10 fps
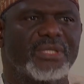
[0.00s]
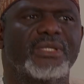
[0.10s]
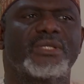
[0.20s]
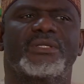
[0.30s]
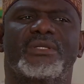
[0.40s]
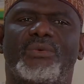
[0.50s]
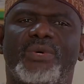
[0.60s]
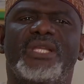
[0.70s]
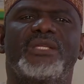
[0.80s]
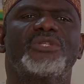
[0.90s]
is
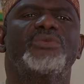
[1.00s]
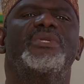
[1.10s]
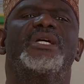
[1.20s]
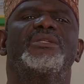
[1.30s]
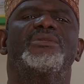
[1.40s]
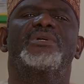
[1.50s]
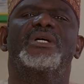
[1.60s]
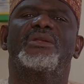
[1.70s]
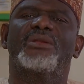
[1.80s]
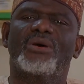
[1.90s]
one issue that you
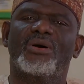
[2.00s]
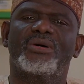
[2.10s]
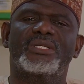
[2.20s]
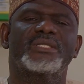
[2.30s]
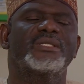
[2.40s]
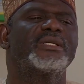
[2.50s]
cannot